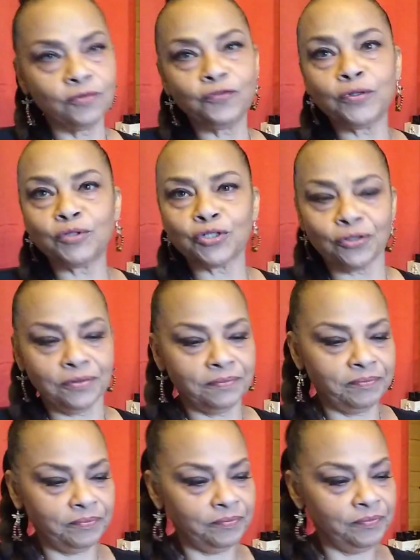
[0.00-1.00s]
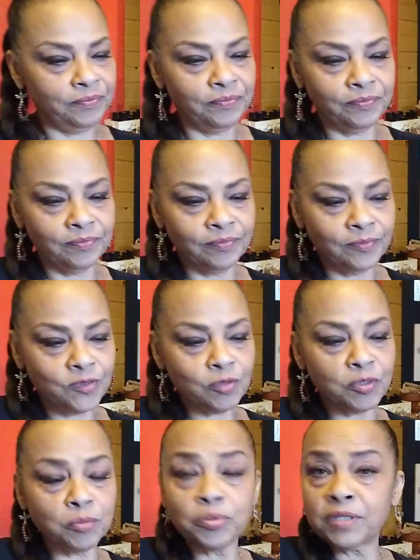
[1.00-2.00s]
future. So
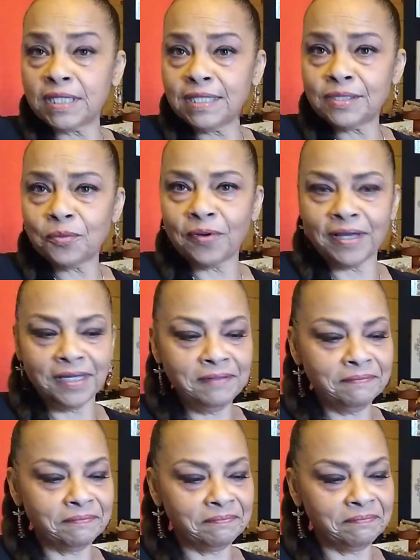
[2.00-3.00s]
I'm going to put these away